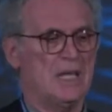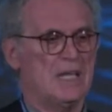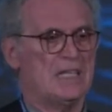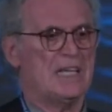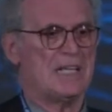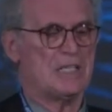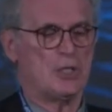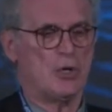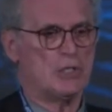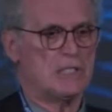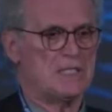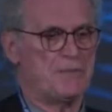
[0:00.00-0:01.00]
the
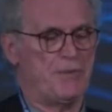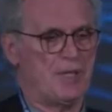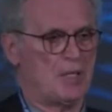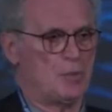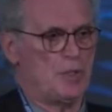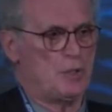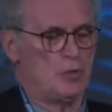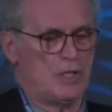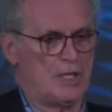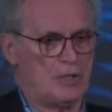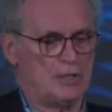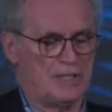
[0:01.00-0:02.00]
resources without which you
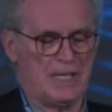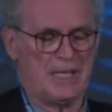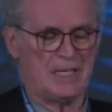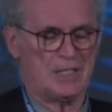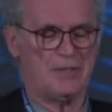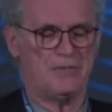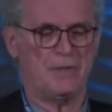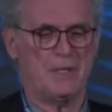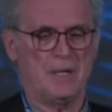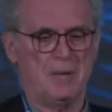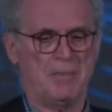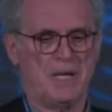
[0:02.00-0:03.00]
cannot really achieve
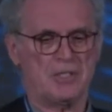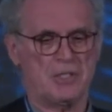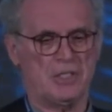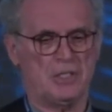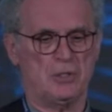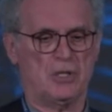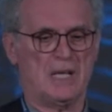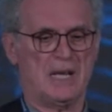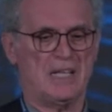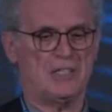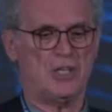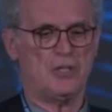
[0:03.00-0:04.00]
much in this
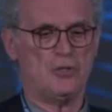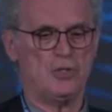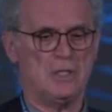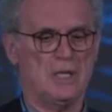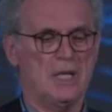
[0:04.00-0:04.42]
organization,